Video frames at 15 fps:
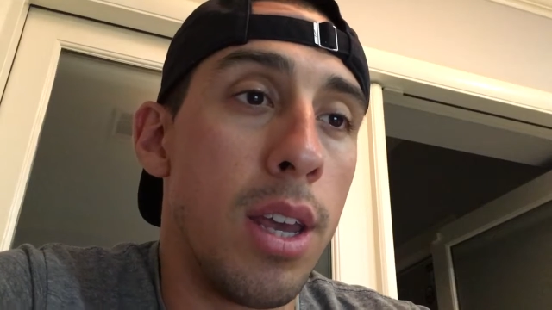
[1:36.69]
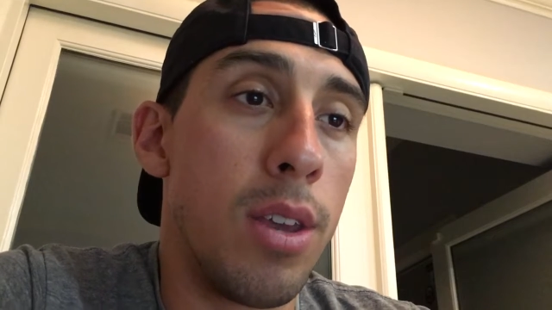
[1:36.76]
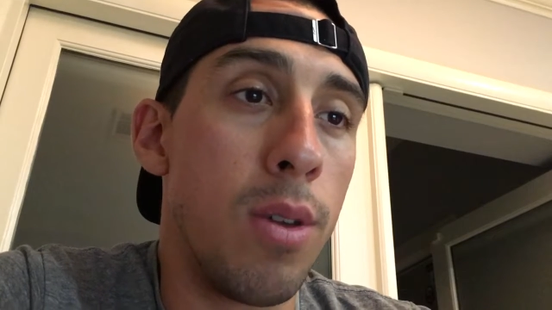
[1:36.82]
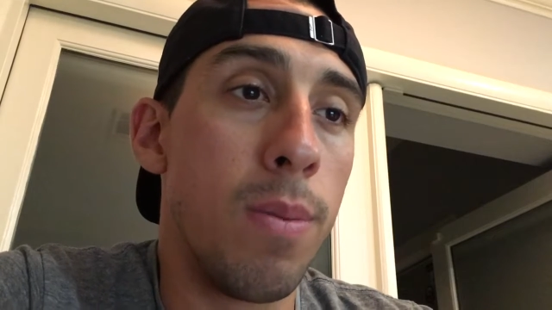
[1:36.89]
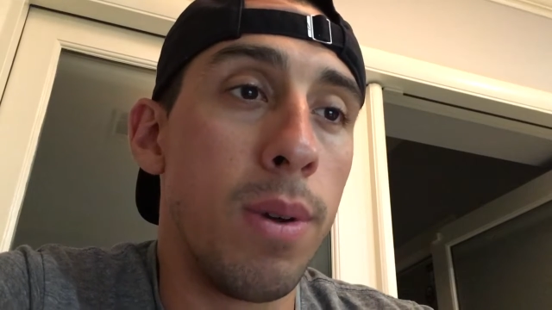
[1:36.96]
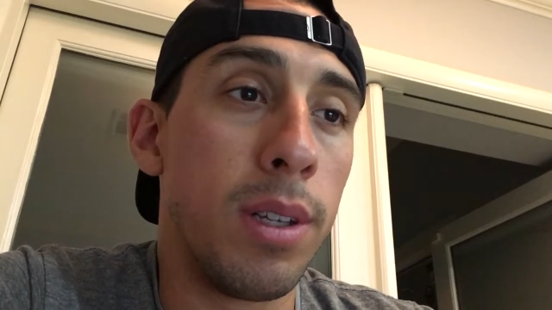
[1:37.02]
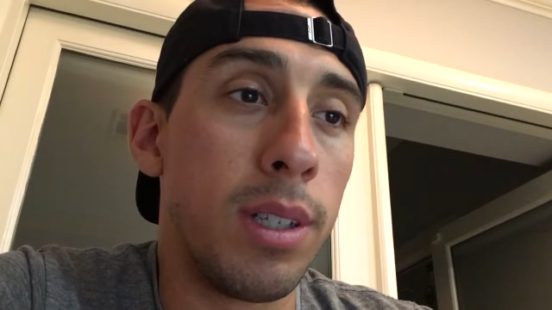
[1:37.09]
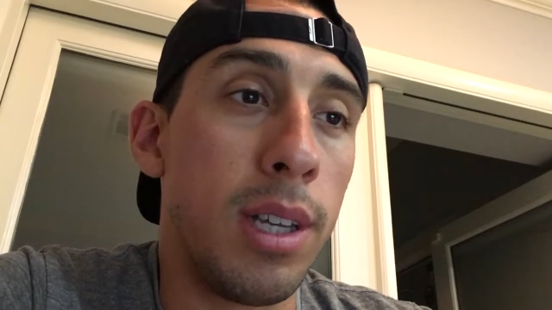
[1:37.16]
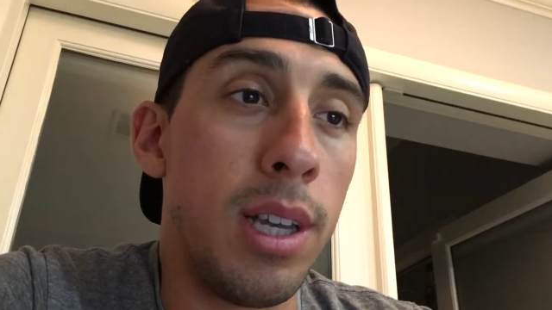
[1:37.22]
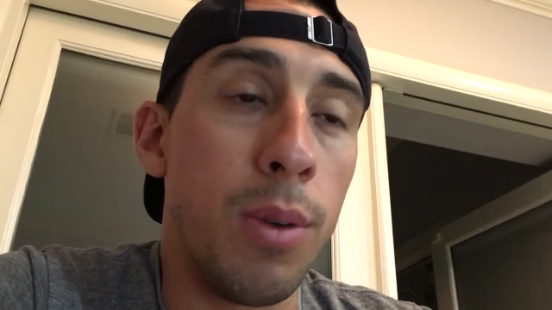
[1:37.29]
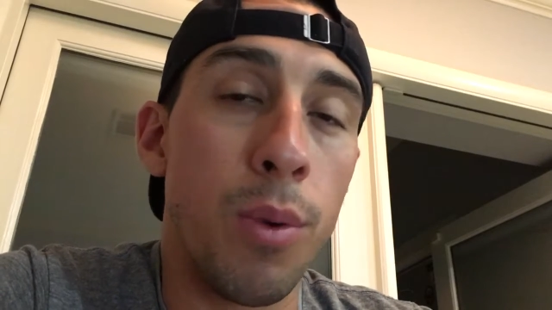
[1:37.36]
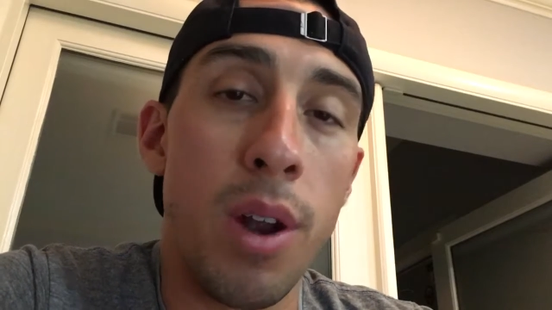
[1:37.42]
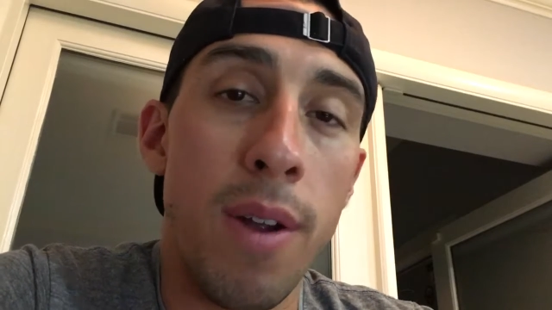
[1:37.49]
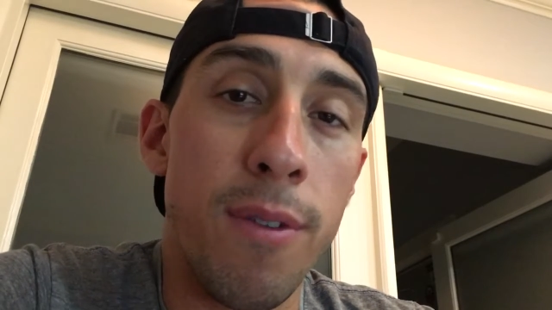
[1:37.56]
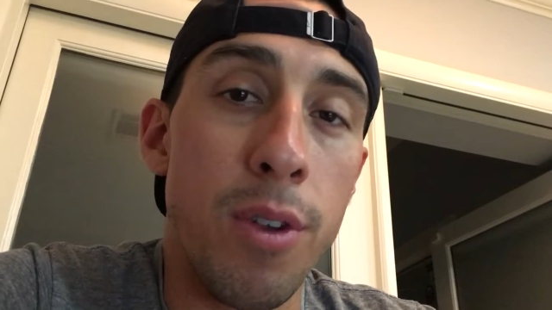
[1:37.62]
you must eat
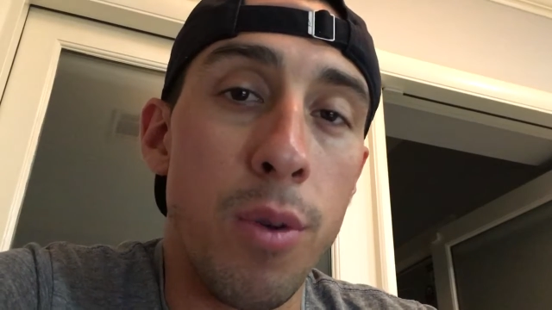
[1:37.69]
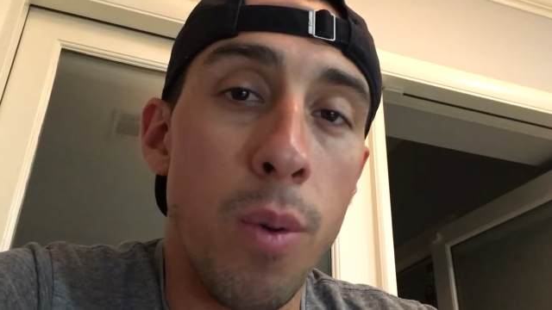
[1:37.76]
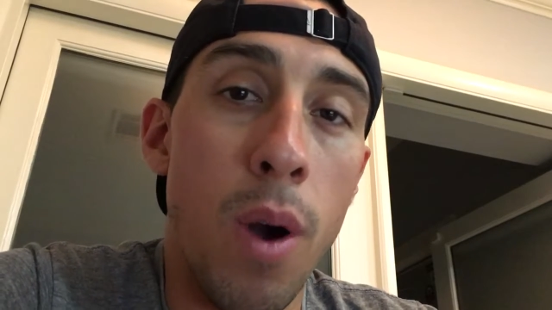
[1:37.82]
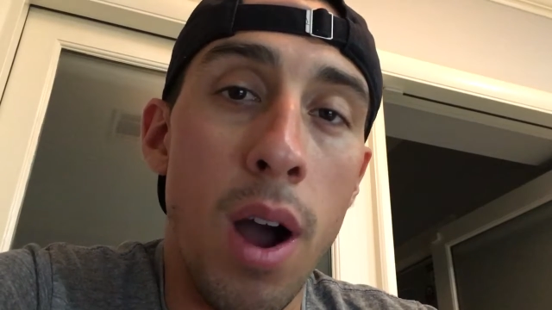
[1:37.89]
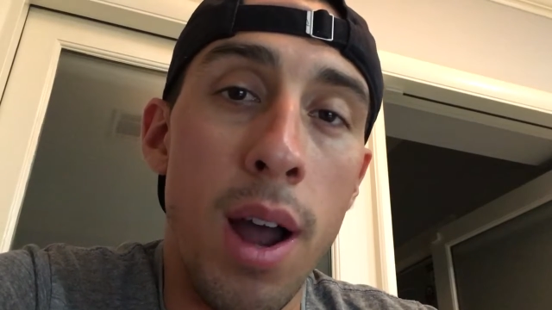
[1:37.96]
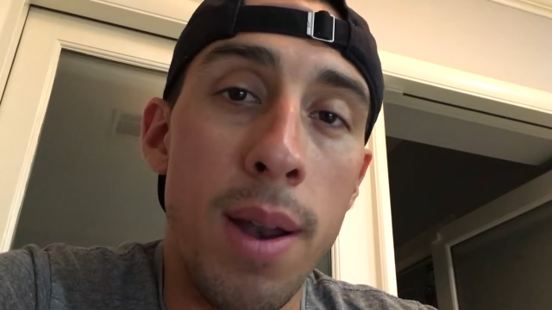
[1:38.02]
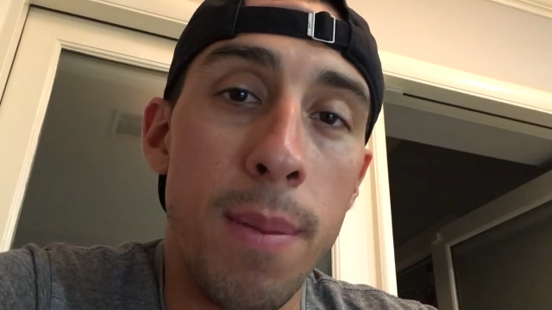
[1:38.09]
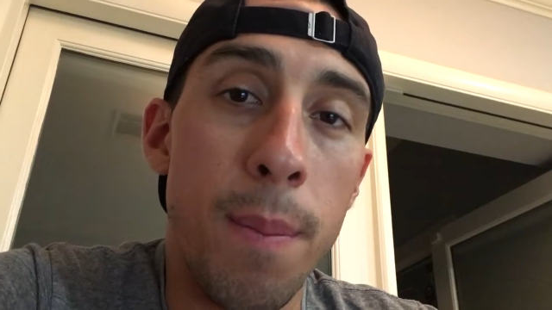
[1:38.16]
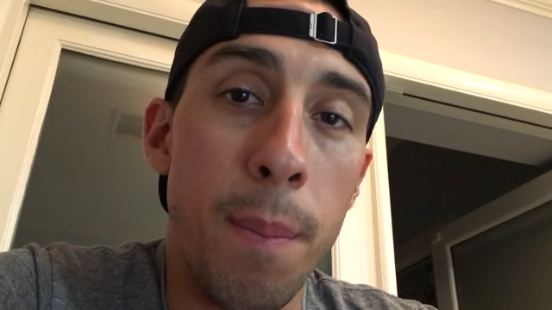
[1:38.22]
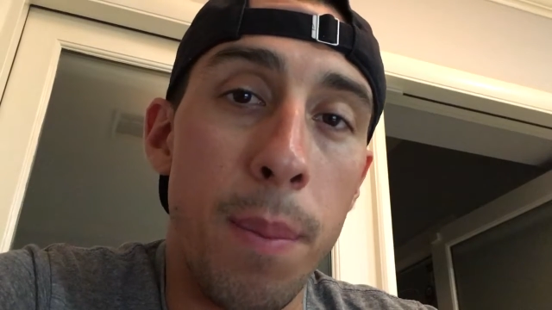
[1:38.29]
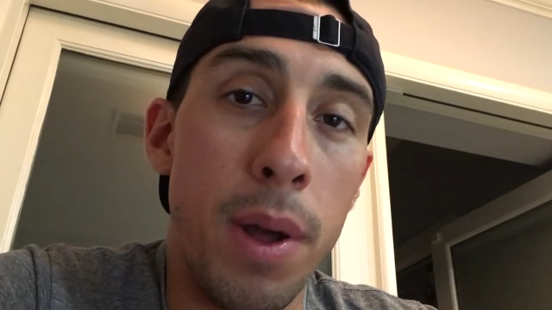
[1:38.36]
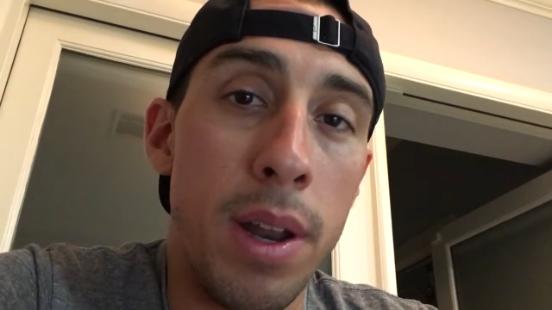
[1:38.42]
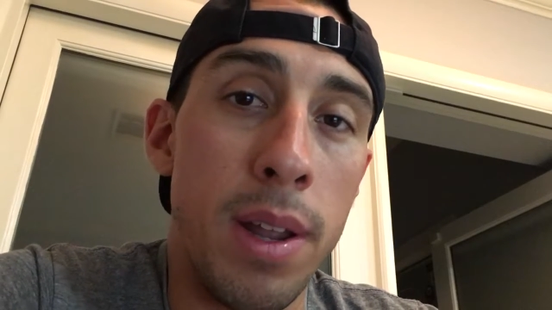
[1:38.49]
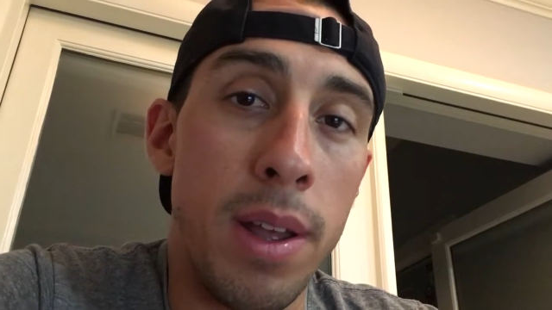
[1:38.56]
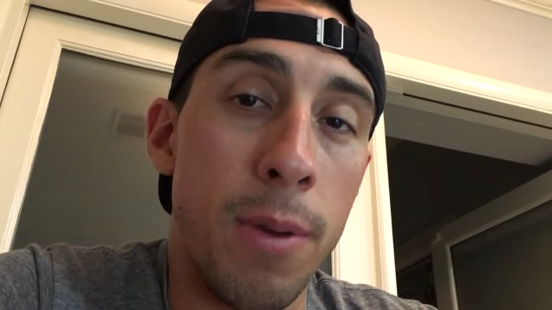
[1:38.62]
whatever you want.
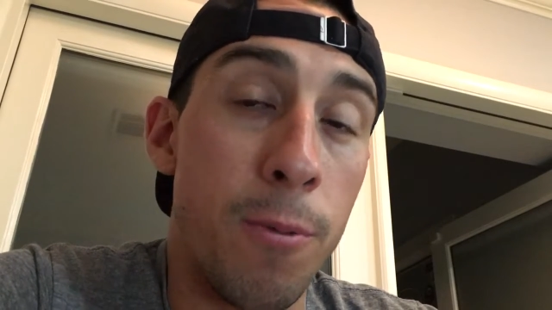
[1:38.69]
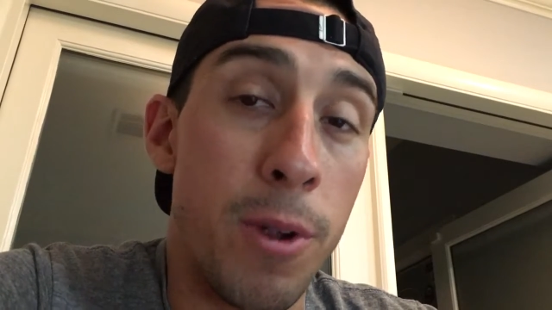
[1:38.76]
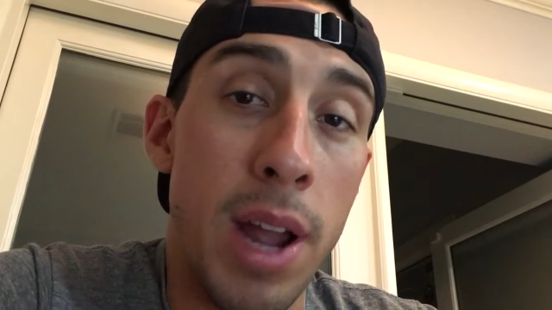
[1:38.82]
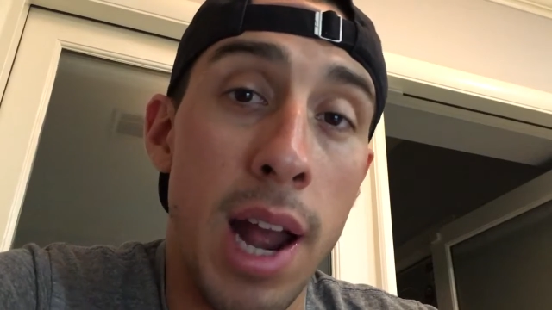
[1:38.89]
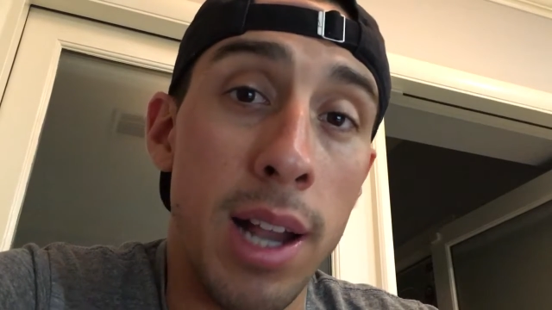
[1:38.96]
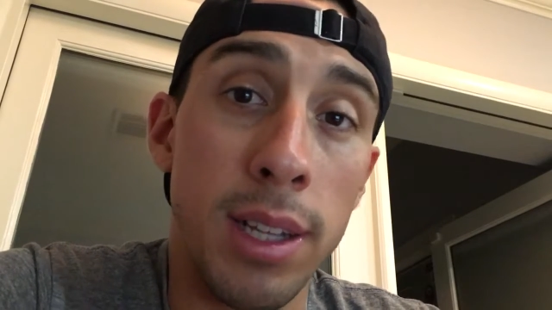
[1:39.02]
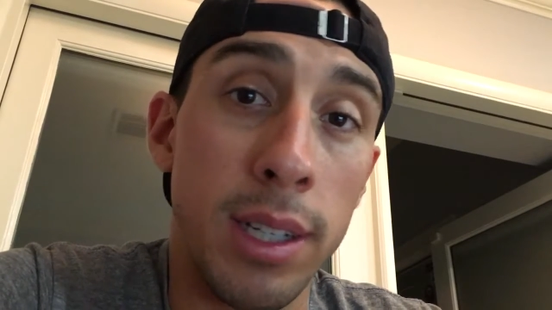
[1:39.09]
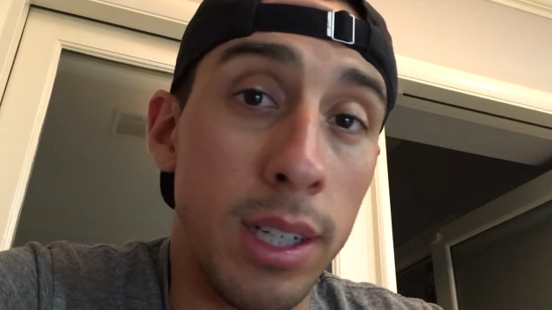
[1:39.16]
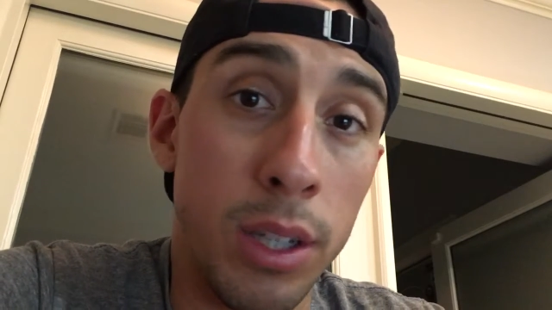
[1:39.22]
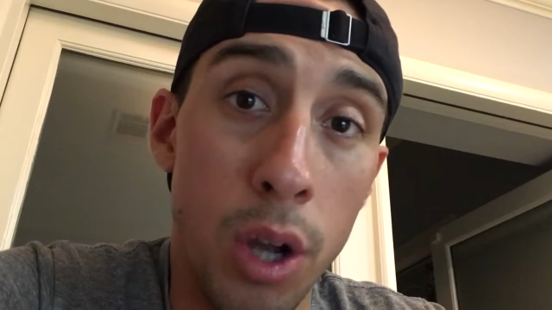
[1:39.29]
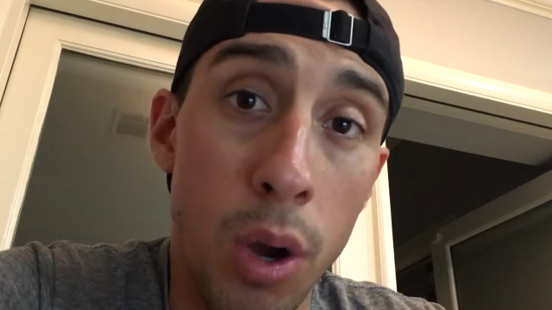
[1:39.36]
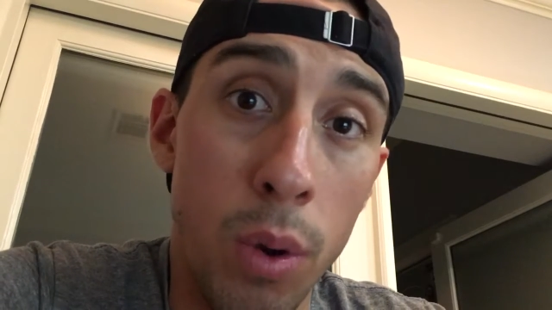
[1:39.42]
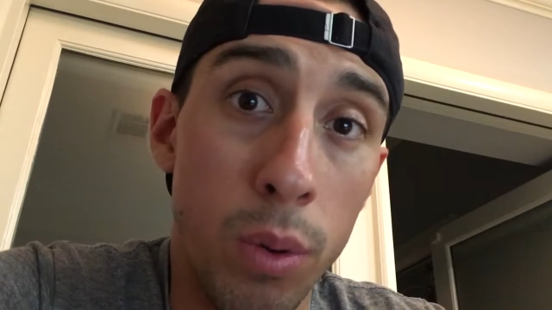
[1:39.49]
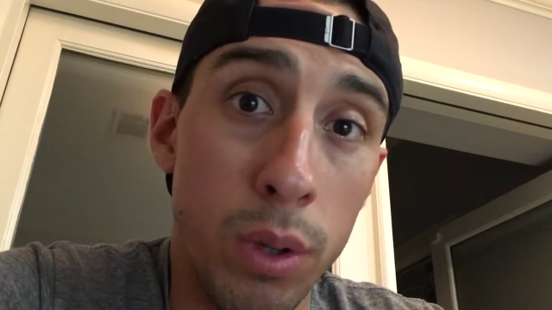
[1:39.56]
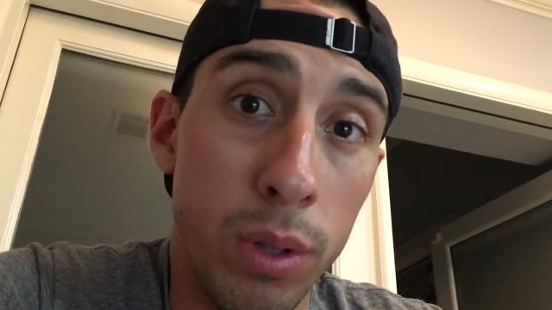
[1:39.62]
But in reality,
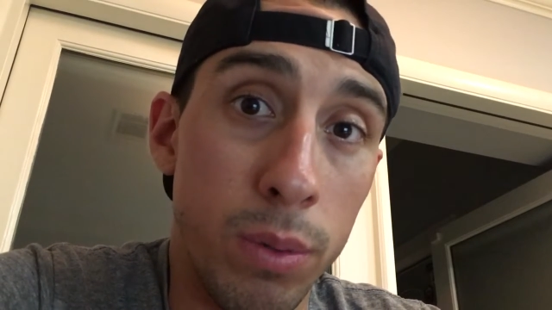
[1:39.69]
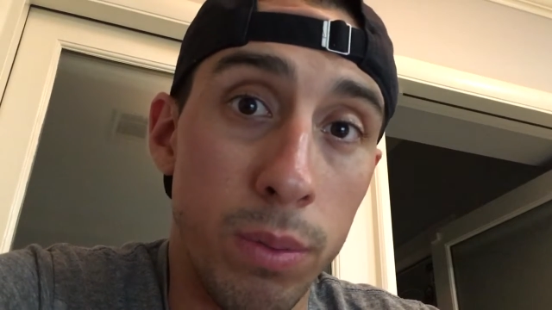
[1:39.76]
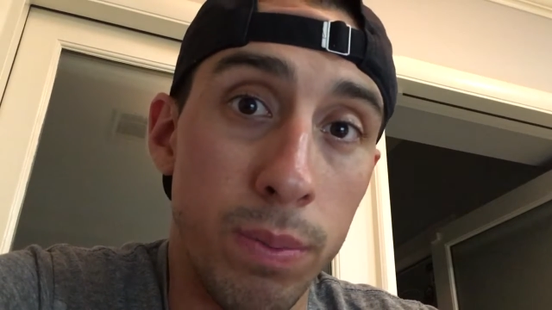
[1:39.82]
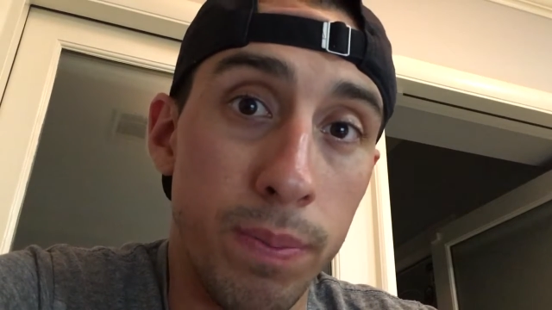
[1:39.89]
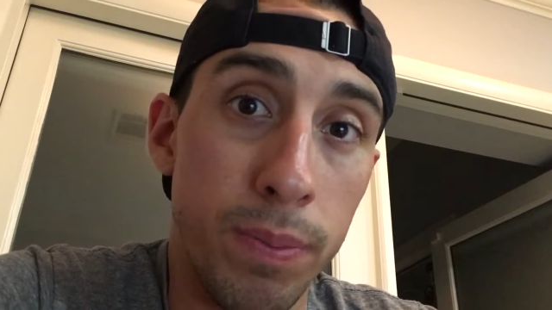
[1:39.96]
no, the